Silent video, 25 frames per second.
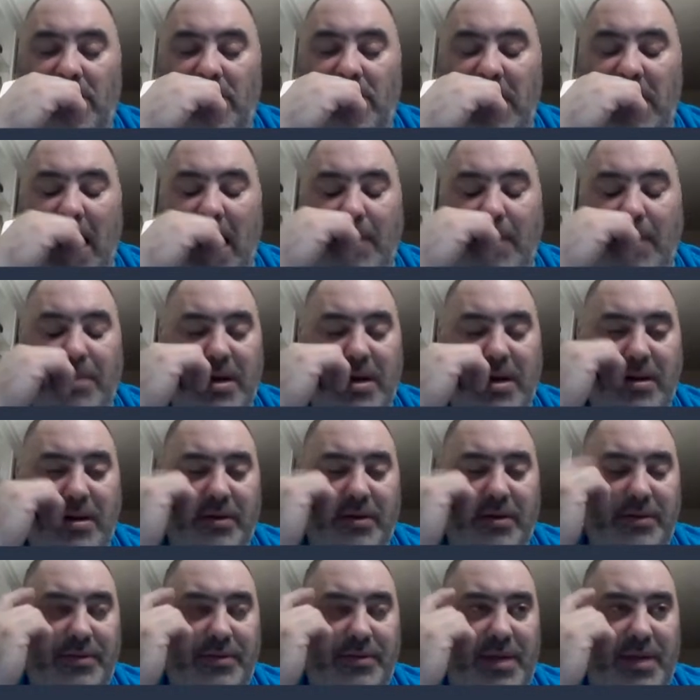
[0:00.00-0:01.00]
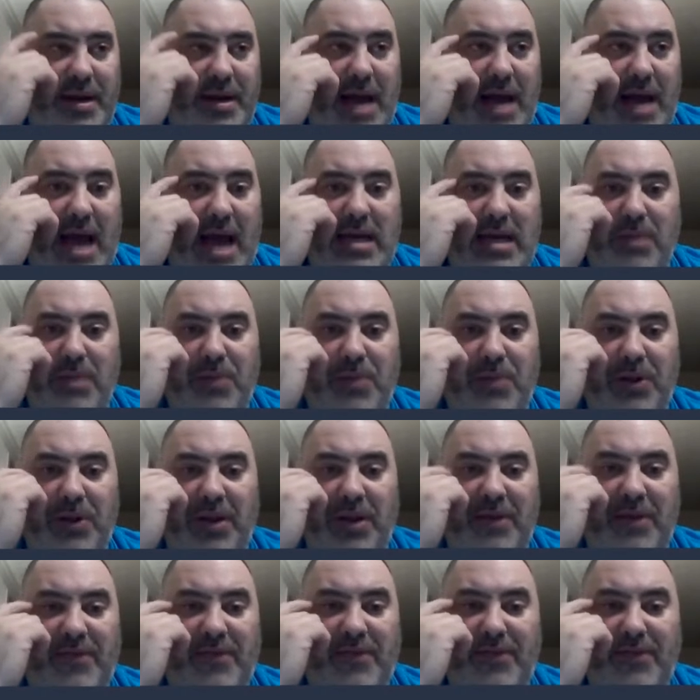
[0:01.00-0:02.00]
Yeah, I've been in an IDP
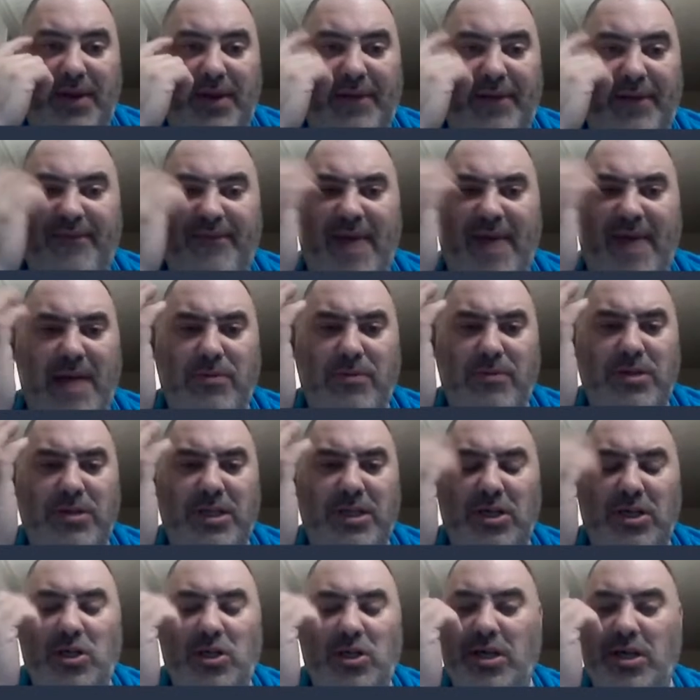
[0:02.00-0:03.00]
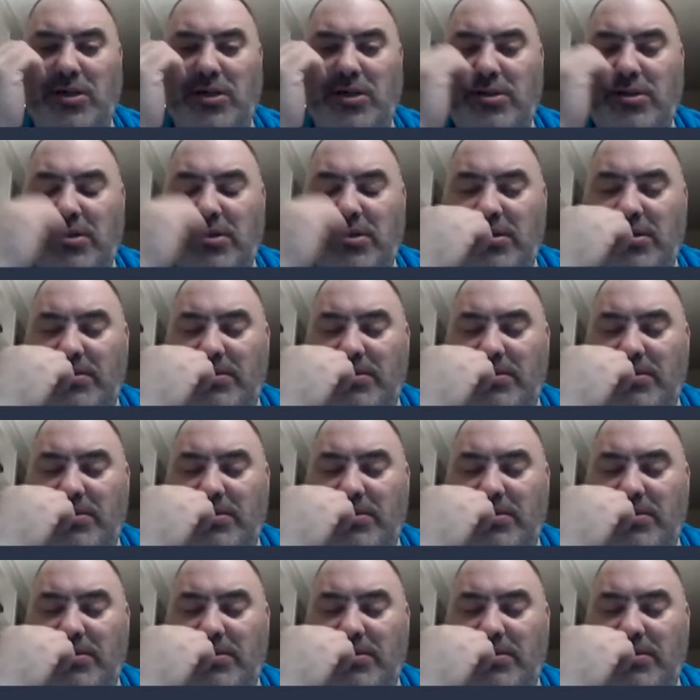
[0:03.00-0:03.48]
league for like 5 or 6 years.